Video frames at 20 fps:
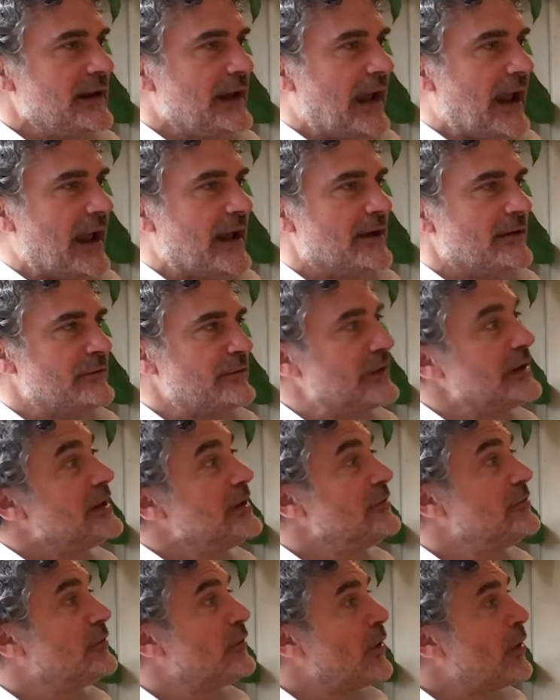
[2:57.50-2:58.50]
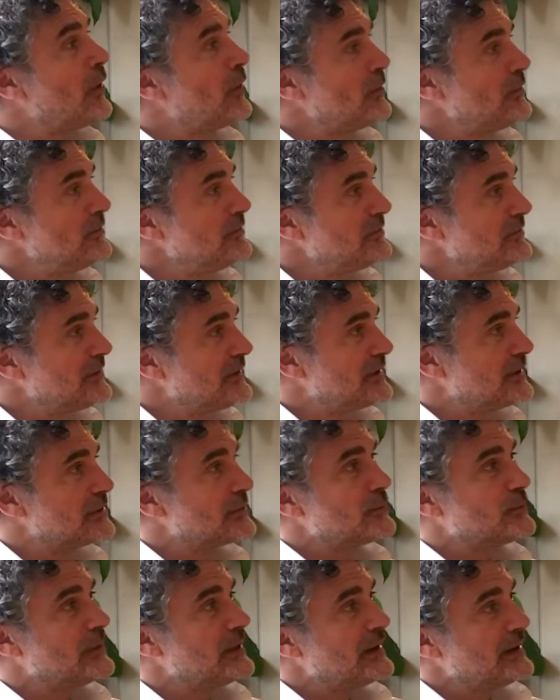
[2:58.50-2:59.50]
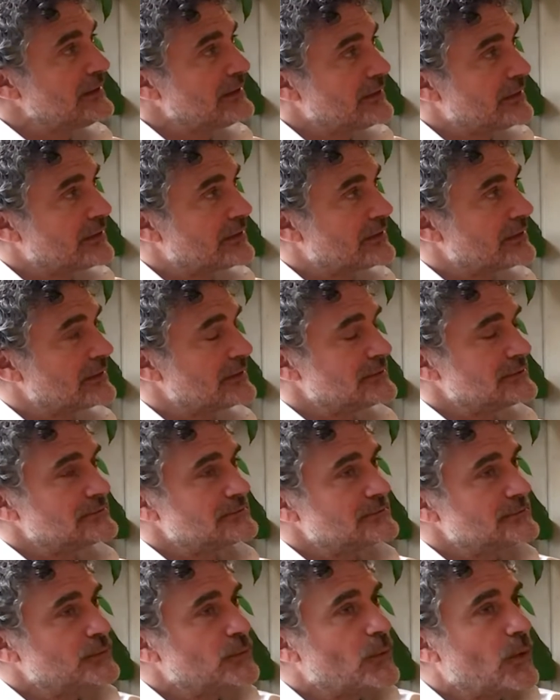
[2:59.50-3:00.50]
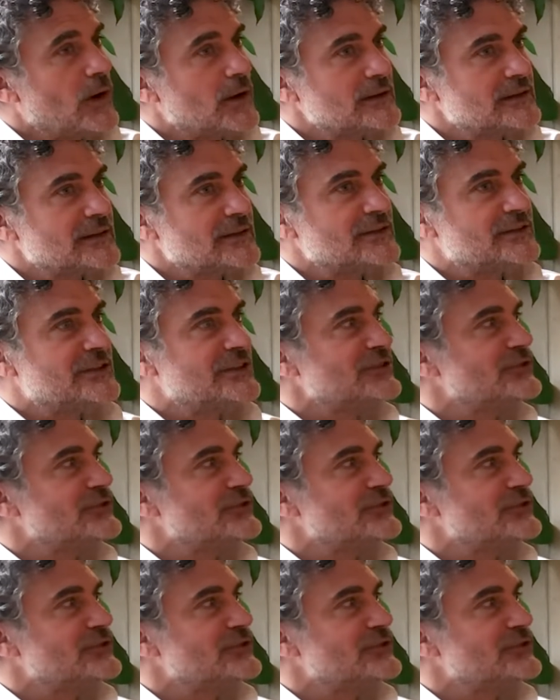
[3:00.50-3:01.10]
have evolved with what the